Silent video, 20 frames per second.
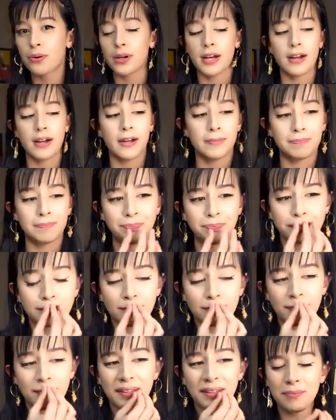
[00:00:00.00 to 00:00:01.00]
Um,
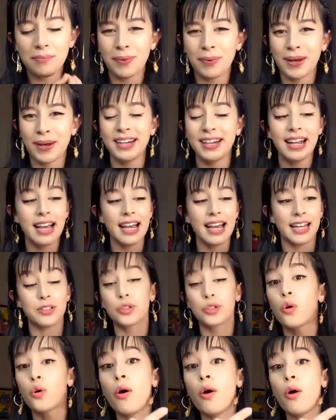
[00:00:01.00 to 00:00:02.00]
but
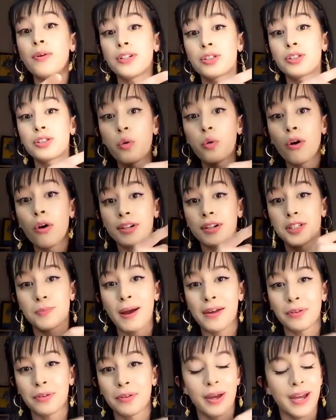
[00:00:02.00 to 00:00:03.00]
it's, oh, it's quartz,
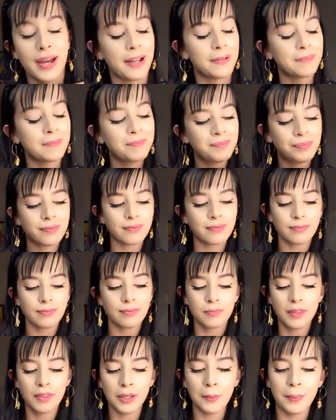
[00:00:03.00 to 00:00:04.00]
by the way.
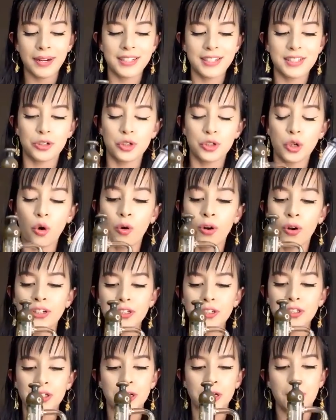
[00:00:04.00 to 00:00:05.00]
But it's a
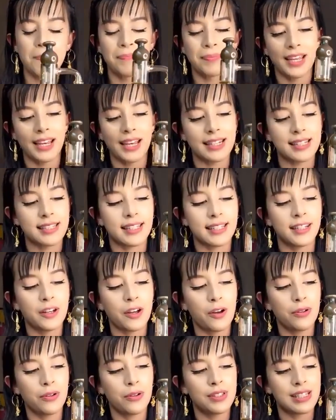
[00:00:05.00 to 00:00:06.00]
torch, a
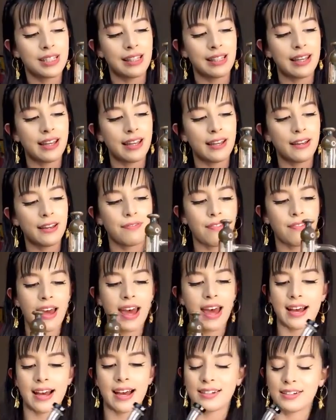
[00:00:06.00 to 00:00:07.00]
silicone sleeve,
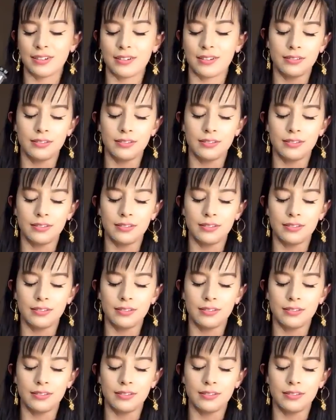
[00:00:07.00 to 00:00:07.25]
and